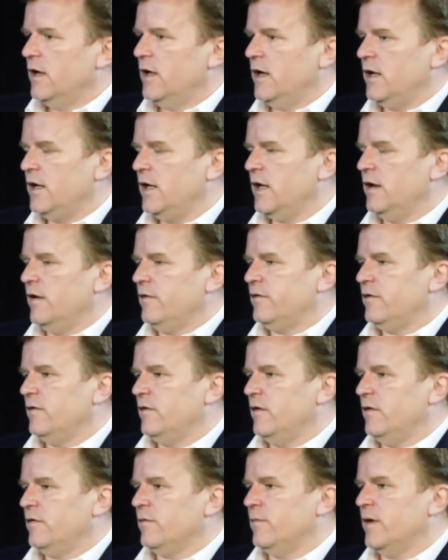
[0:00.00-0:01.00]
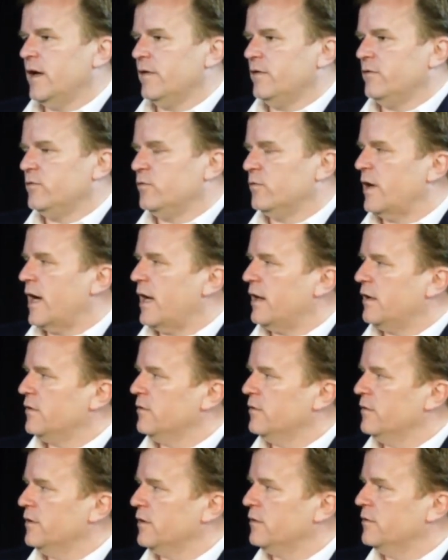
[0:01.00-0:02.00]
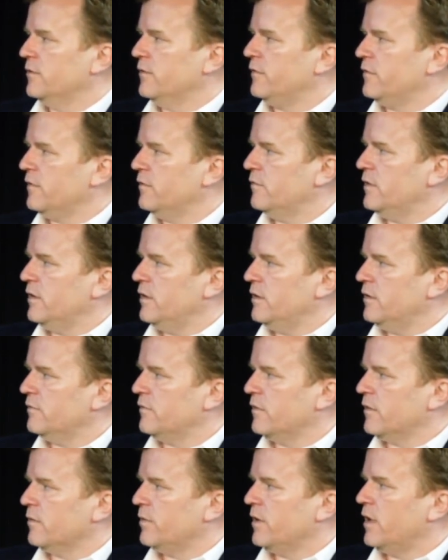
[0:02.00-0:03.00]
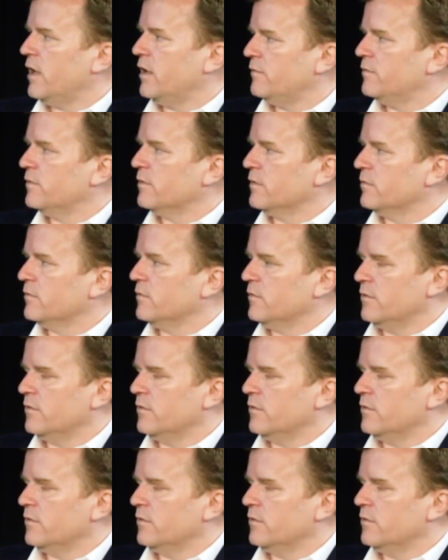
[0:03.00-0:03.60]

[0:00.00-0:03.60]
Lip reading: And again, it's about this radical inclusivity of our platform.